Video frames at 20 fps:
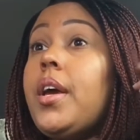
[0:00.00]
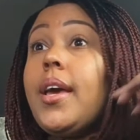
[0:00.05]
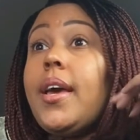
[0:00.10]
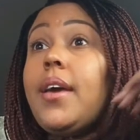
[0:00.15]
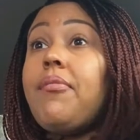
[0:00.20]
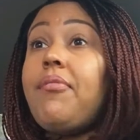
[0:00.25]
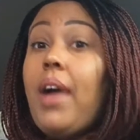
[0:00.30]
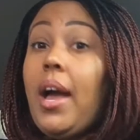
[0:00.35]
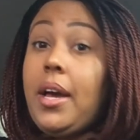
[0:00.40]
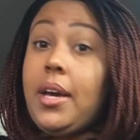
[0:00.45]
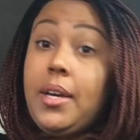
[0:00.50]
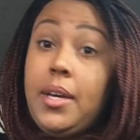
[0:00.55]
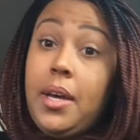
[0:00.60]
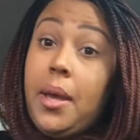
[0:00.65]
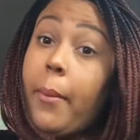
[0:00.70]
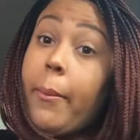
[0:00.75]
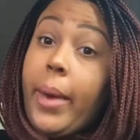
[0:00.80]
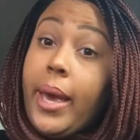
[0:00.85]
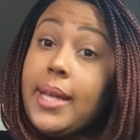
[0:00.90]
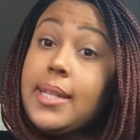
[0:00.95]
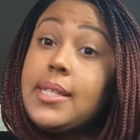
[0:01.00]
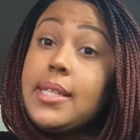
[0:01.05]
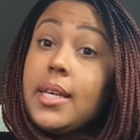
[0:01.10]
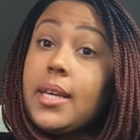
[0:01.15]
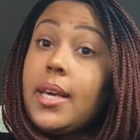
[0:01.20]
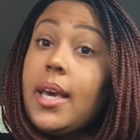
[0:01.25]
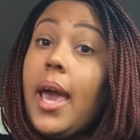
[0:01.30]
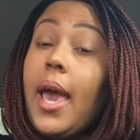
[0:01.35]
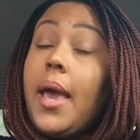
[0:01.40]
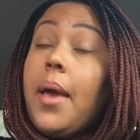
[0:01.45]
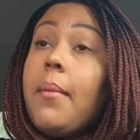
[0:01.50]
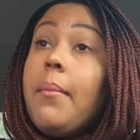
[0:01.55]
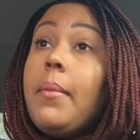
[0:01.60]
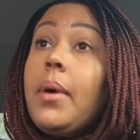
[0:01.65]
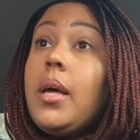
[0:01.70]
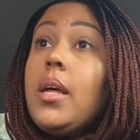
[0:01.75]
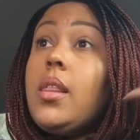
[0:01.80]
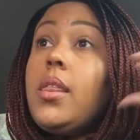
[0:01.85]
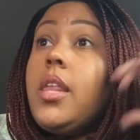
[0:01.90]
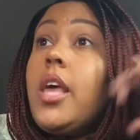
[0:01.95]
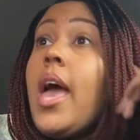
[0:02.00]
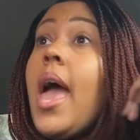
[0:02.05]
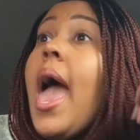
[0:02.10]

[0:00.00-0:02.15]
if I could make 10K a month,